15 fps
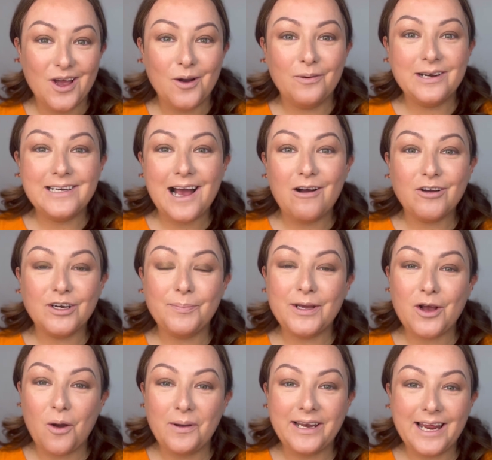We're now going to be
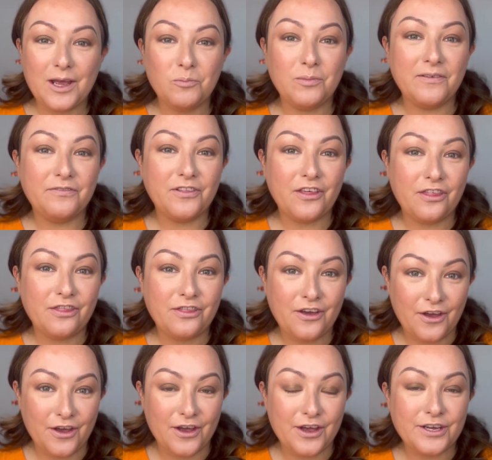going in with the
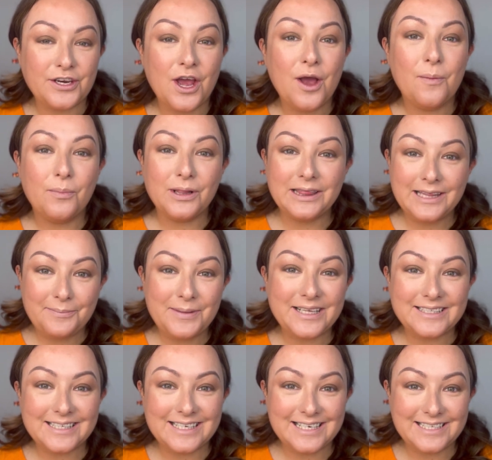third but
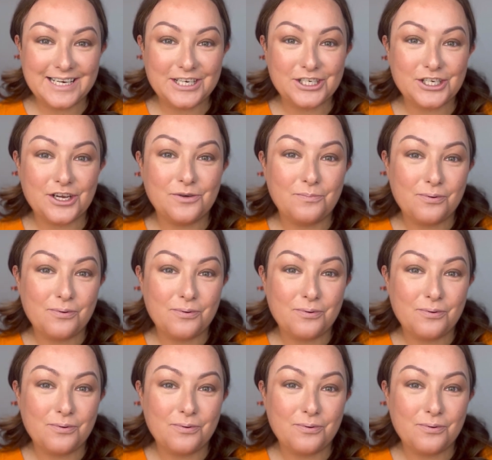limited edition